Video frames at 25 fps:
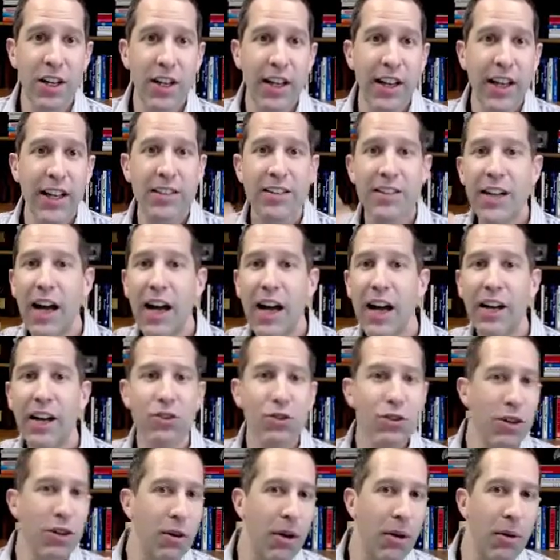It's not
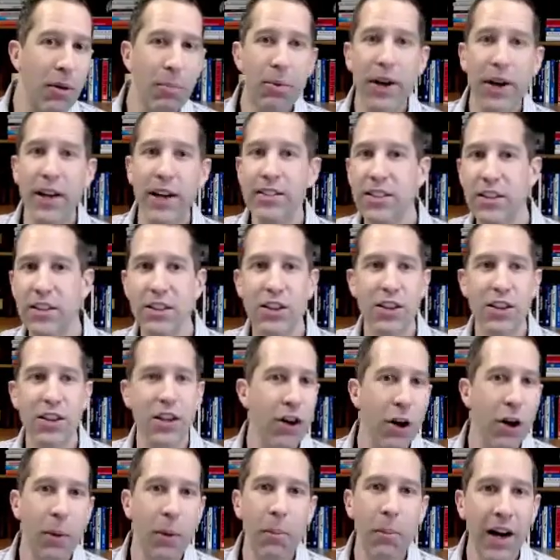sort of present and
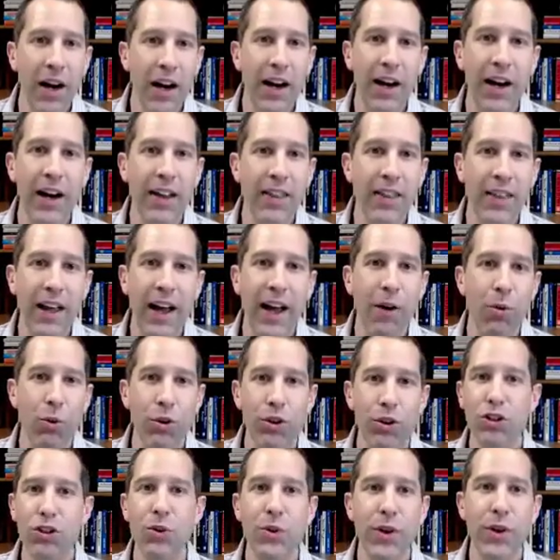on our mind that
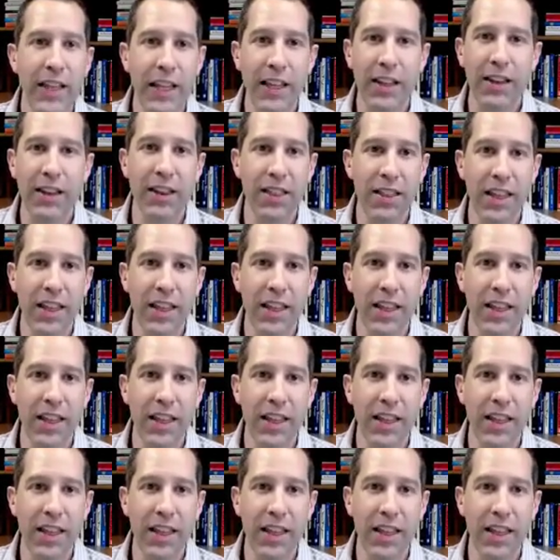we're doing